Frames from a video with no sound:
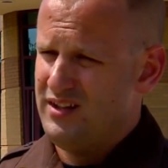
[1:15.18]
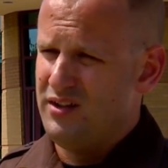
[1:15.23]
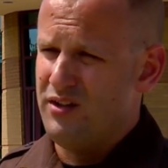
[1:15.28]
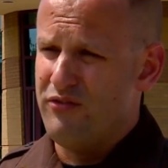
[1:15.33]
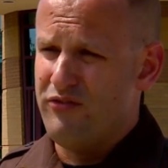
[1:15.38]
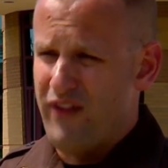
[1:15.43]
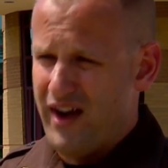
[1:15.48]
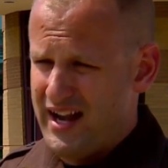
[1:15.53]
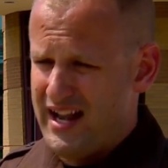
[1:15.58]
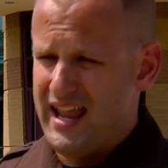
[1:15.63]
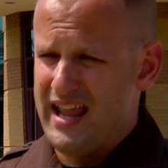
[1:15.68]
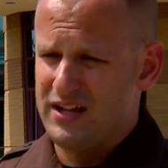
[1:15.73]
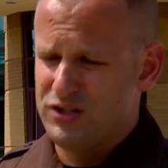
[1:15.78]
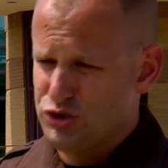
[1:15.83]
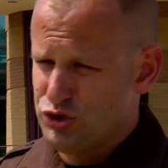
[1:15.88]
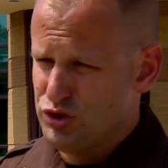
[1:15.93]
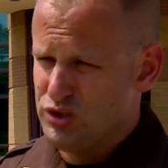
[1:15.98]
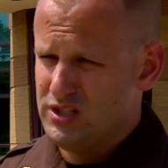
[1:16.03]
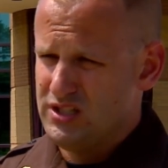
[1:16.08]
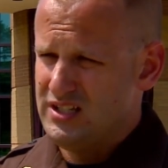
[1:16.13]

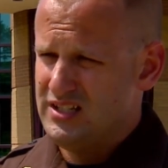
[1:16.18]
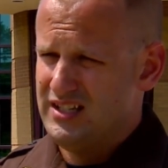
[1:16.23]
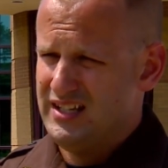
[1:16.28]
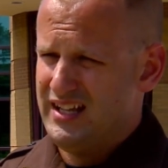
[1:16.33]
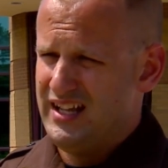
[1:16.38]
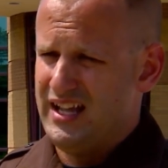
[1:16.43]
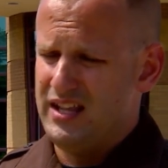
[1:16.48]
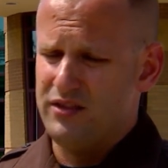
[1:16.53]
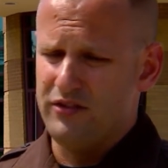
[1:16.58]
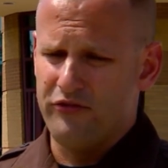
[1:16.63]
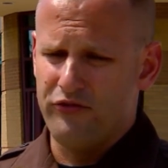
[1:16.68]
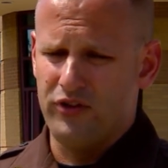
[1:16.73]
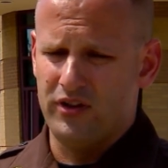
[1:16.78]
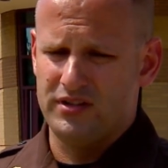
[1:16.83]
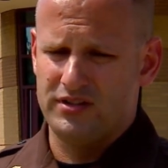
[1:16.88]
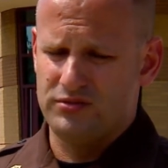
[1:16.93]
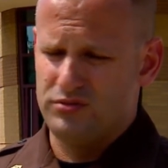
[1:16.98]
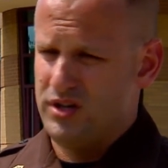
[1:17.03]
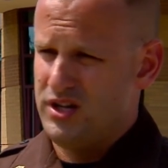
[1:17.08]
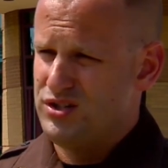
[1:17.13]
financially and the
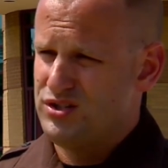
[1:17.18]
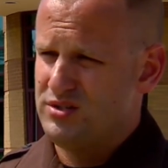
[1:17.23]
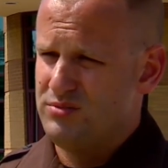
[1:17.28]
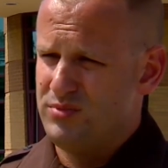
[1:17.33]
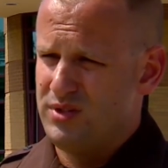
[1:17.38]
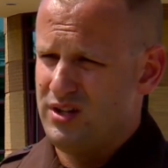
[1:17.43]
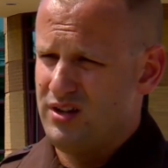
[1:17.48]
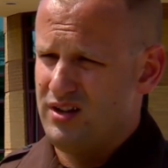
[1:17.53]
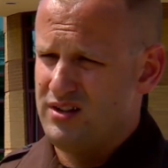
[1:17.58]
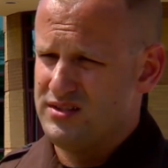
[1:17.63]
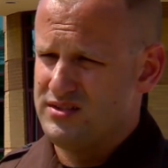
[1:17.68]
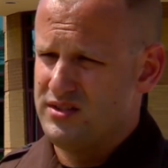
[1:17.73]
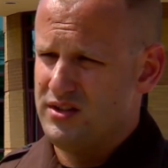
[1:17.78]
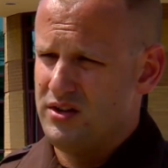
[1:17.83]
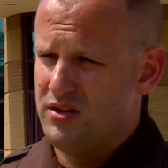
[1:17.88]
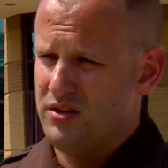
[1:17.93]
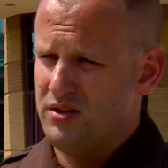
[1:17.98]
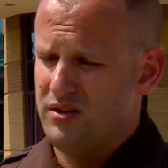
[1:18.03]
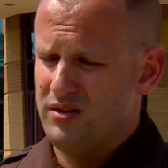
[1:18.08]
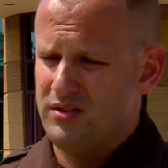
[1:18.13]
frustration because
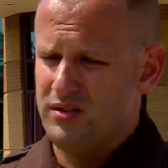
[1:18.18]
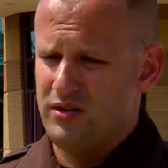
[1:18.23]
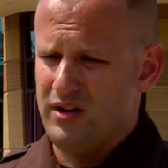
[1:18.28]
they're